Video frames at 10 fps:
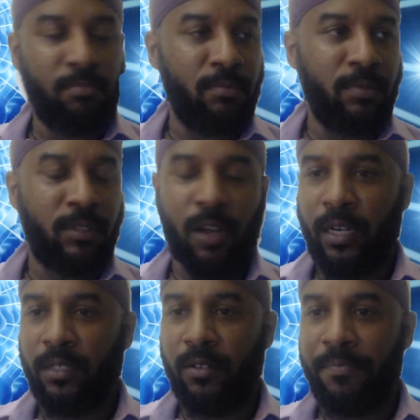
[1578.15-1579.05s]
starting
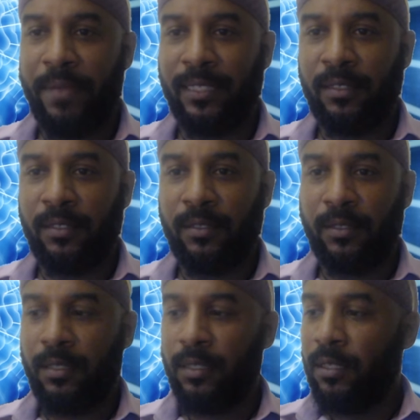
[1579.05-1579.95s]
to imagine.
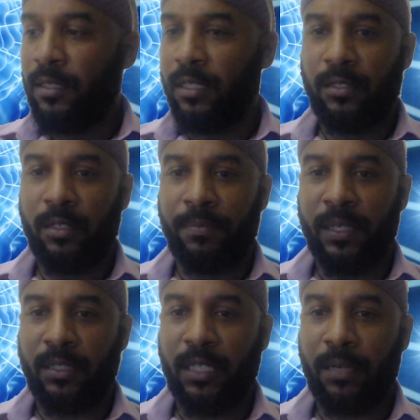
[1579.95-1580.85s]
There should have been a
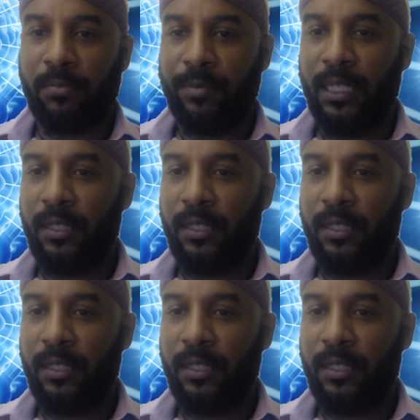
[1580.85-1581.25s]
step 3